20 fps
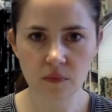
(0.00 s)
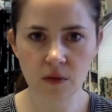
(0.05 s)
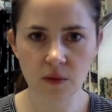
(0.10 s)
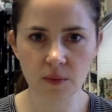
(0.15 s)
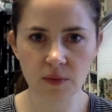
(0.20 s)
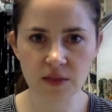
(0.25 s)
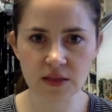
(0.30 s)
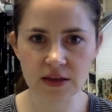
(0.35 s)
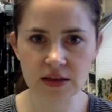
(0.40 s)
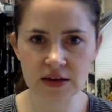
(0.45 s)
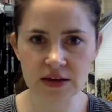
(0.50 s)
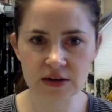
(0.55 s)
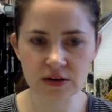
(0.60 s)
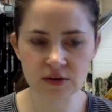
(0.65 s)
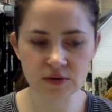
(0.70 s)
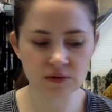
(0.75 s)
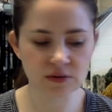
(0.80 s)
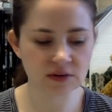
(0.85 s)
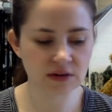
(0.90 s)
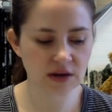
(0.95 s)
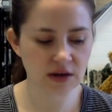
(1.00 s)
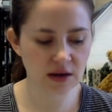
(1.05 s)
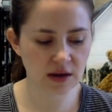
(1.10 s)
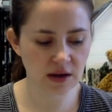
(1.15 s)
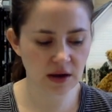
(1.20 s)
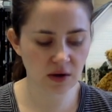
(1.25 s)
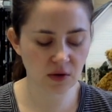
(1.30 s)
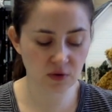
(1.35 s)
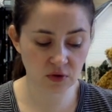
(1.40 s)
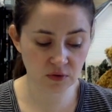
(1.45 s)
but the kid who did it,
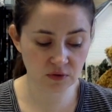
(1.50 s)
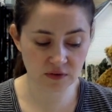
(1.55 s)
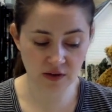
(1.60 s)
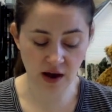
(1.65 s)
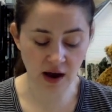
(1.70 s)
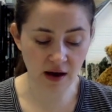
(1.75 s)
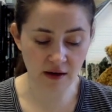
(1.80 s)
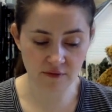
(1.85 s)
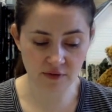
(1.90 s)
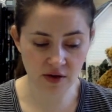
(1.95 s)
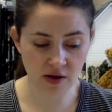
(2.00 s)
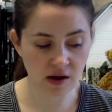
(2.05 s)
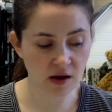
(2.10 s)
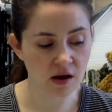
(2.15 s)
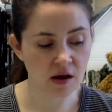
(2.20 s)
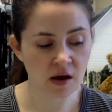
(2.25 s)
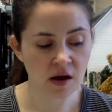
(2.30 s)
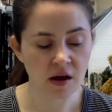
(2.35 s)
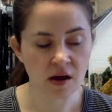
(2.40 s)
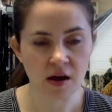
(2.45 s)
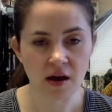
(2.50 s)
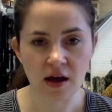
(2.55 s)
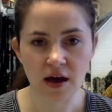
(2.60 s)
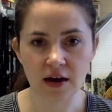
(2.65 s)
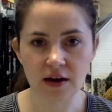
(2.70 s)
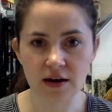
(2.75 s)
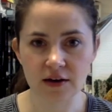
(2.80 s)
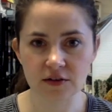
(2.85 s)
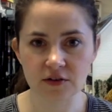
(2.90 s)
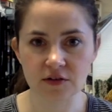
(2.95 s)
who used to have it, had
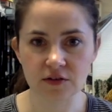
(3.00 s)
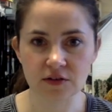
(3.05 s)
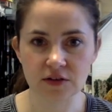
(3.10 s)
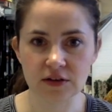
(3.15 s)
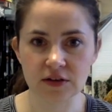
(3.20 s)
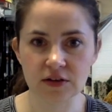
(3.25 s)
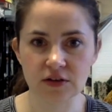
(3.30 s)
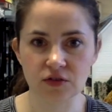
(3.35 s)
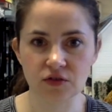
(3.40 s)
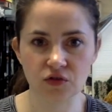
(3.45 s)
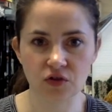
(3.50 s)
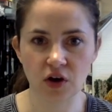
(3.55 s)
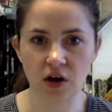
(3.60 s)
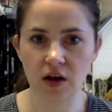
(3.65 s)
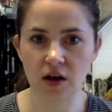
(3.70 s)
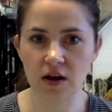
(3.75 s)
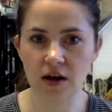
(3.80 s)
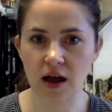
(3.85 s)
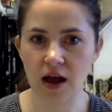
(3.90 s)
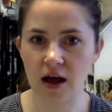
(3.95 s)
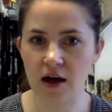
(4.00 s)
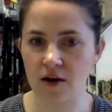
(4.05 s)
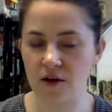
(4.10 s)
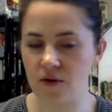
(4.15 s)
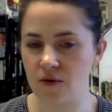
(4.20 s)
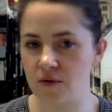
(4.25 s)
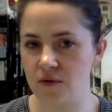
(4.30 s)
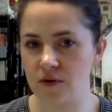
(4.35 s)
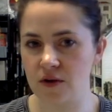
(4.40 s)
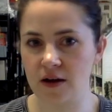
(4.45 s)
actually drawn out